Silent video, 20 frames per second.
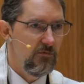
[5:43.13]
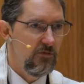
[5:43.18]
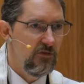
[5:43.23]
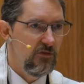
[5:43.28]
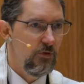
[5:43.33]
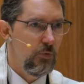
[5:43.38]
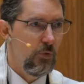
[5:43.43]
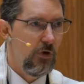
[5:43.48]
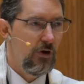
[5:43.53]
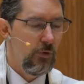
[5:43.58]

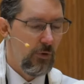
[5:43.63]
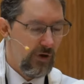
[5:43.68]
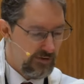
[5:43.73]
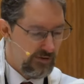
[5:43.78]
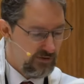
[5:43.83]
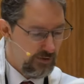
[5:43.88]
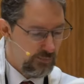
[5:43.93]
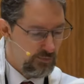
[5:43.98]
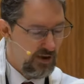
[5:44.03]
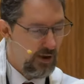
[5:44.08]
So why do I
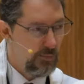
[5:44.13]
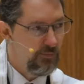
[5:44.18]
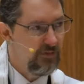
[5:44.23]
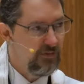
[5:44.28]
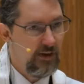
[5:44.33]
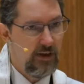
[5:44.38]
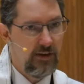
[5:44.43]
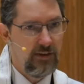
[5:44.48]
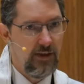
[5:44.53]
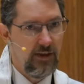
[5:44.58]
sometimes
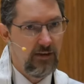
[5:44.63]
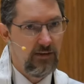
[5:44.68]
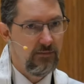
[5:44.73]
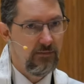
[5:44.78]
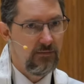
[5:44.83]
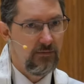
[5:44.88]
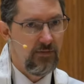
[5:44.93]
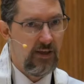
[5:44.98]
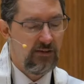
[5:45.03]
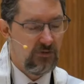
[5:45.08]
say
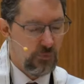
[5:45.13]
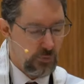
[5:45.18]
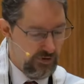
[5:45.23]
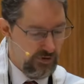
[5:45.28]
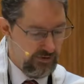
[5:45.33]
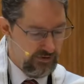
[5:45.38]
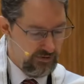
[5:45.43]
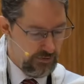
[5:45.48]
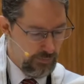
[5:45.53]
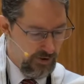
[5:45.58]
that that's
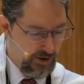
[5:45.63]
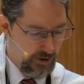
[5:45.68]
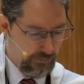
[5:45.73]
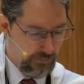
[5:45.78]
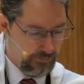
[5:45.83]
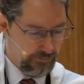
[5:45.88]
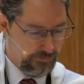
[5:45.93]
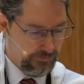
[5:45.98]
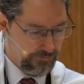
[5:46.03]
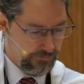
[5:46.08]
what it's about?